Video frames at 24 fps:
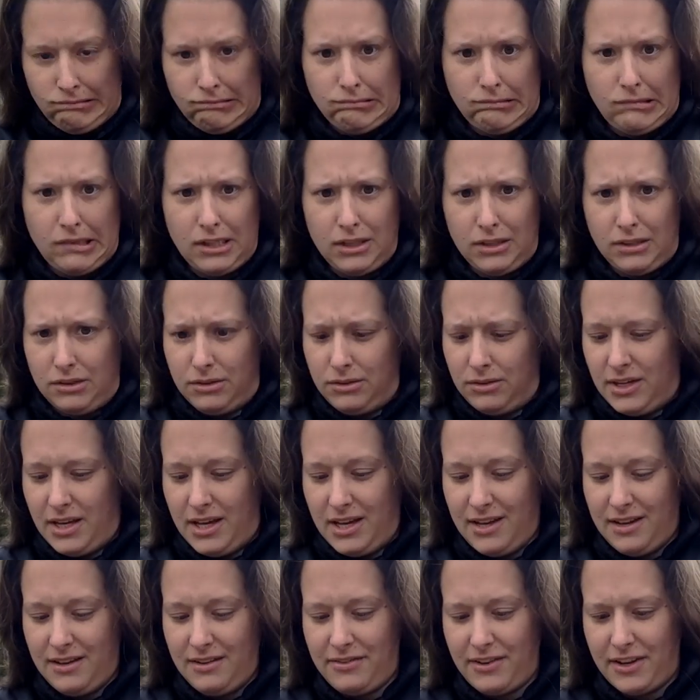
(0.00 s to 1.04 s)
Uh-oh,
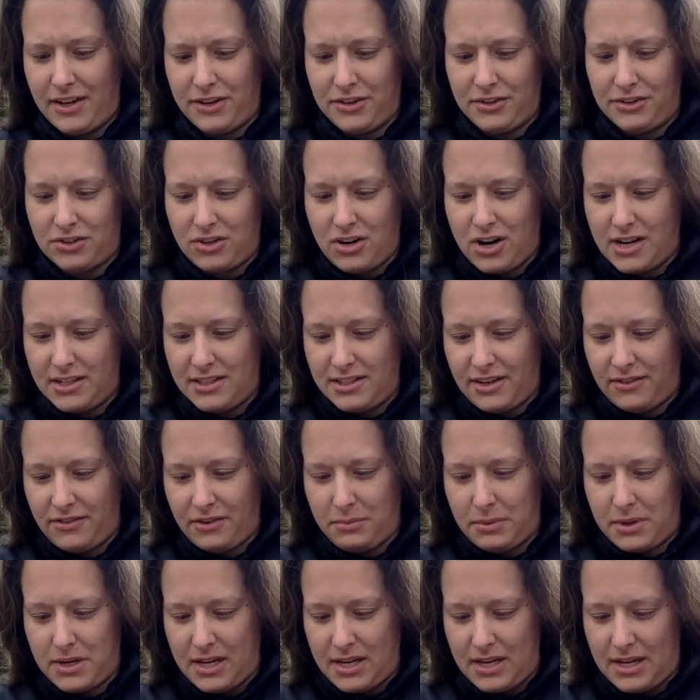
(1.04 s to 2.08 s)
fingers crossed,
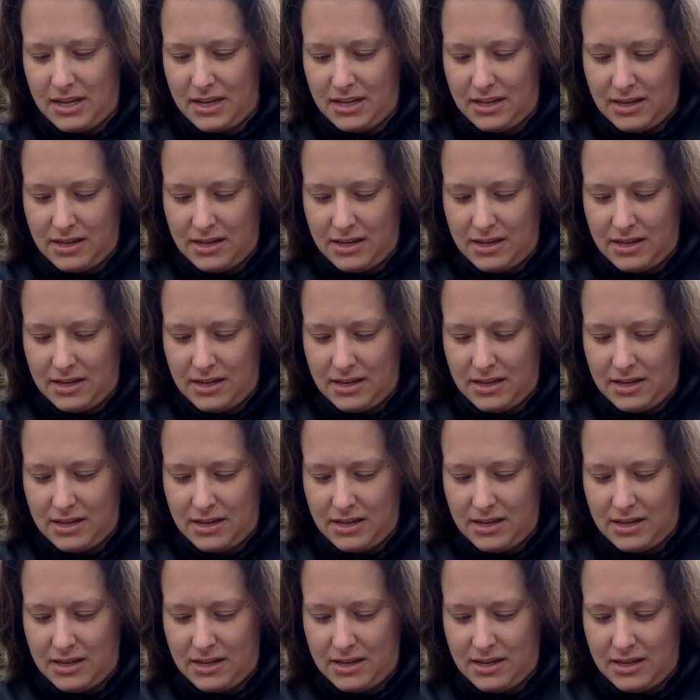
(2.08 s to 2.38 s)
everybody.